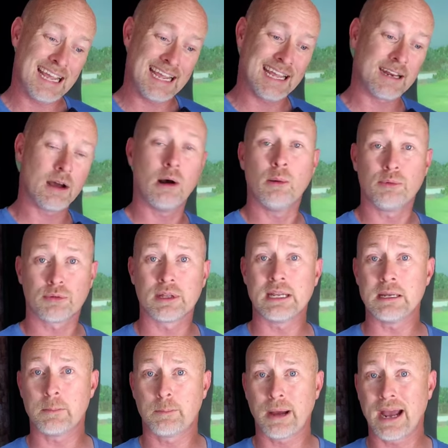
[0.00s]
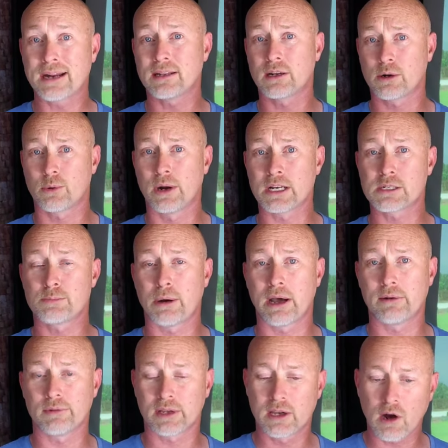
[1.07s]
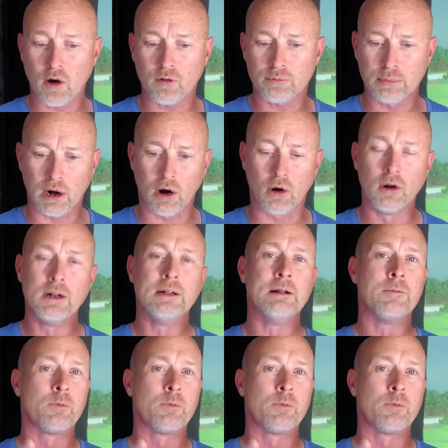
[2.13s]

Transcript: and hopefully impact the correct spot on the golf ball.